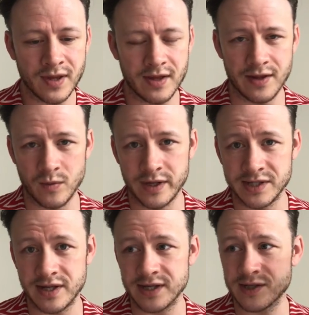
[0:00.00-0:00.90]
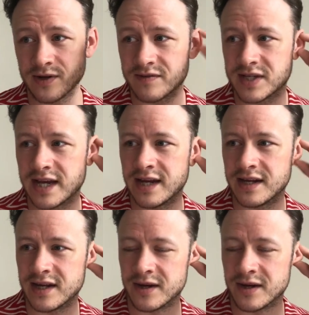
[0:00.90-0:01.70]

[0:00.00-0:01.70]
They're the ones that are sort of saying,